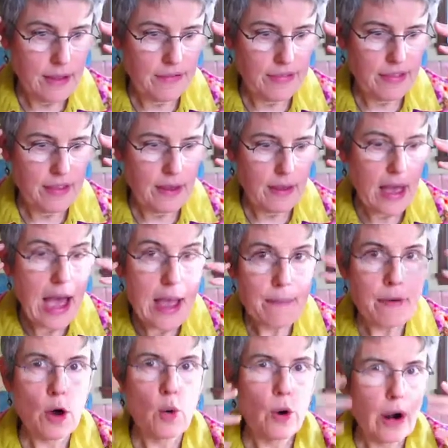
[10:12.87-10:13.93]
the
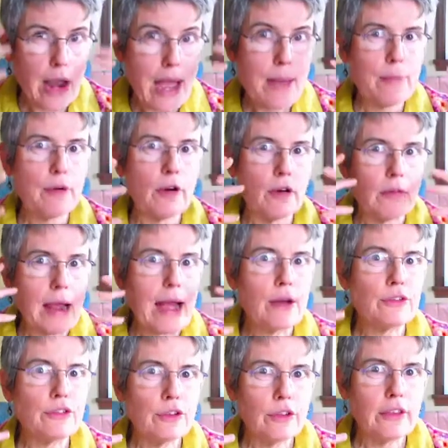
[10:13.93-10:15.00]
hypo or hyper
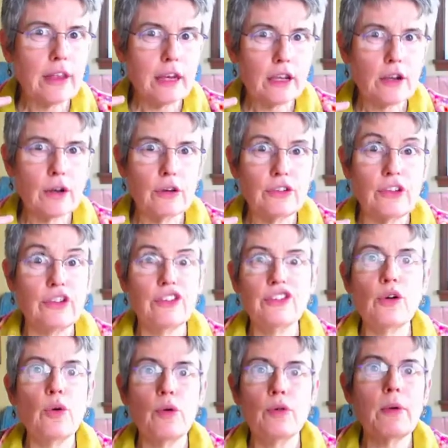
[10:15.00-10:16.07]
arousal that occurs is
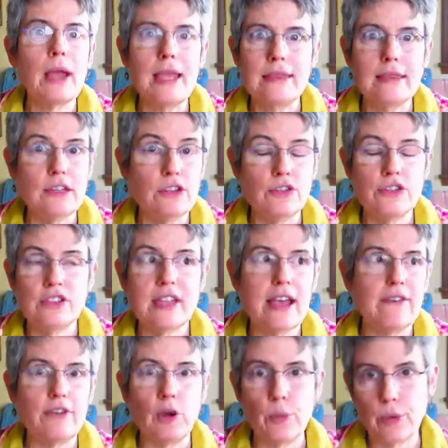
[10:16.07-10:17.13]
so great that you just
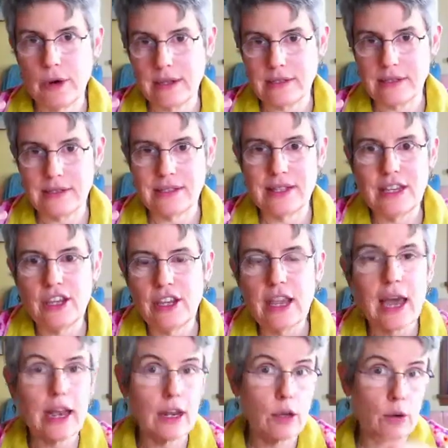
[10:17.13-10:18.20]
have no presence, then you
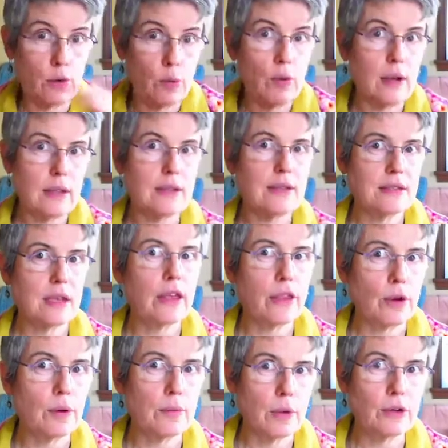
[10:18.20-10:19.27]
got to go to one of these
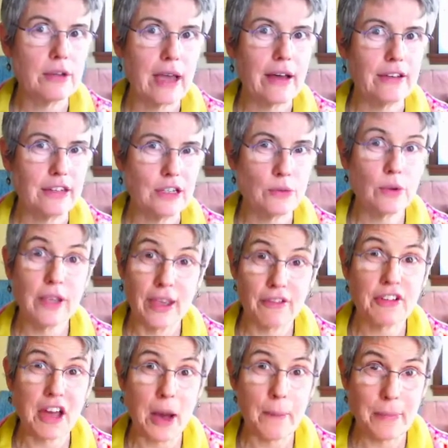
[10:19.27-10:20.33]
other modalities where you have
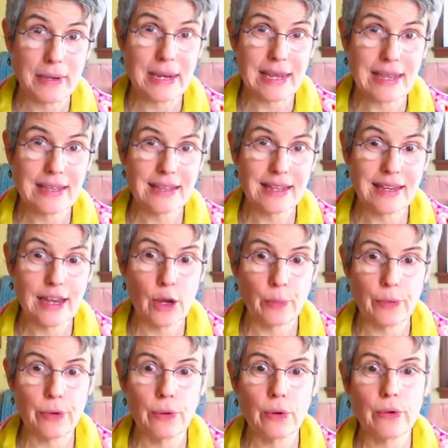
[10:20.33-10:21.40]
company can help
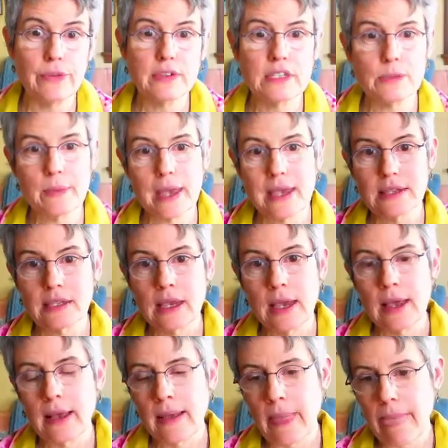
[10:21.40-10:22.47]
you hold the space.
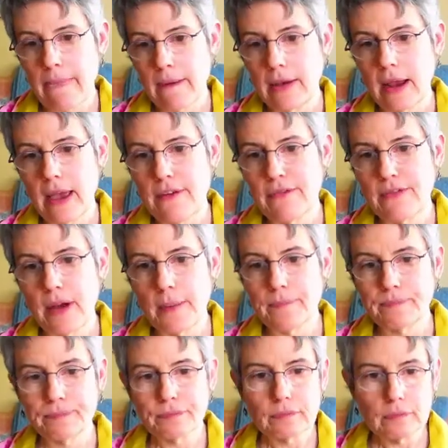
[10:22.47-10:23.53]
And I've
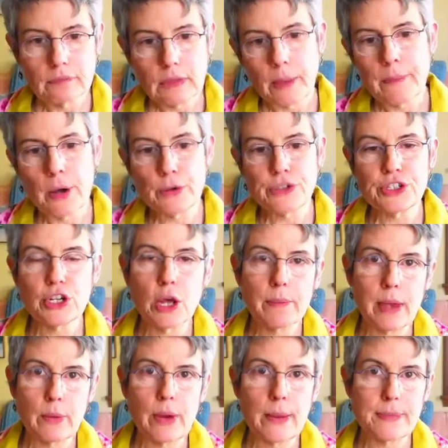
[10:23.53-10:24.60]
posted on
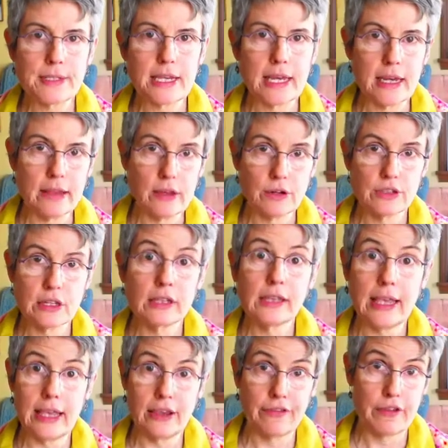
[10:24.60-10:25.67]
my website, and there's a
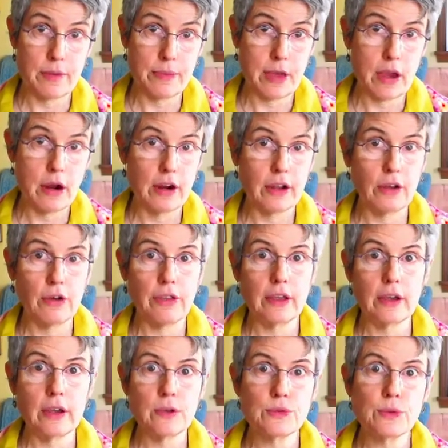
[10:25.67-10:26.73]
link from the article that
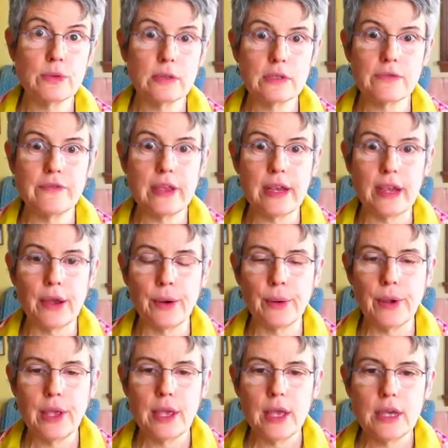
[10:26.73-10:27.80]
goes with this video
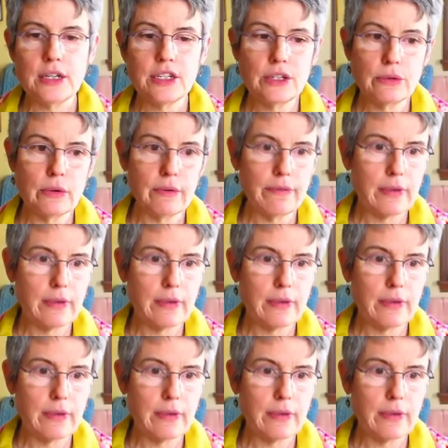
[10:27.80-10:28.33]
to